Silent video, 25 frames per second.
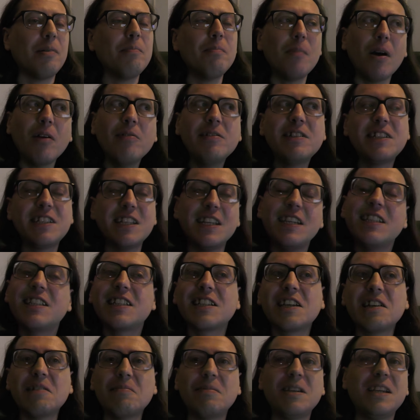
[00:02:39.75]
but mostly
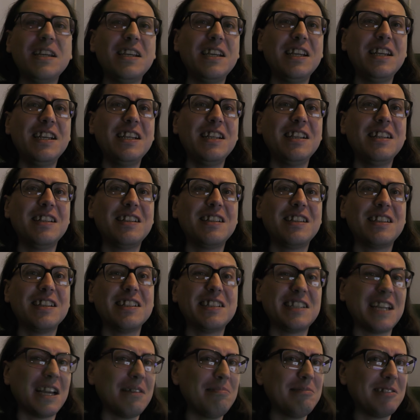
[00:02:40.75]
it's going to be
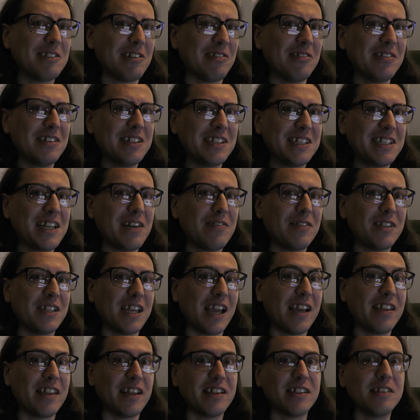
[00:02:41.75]
the same songs every day.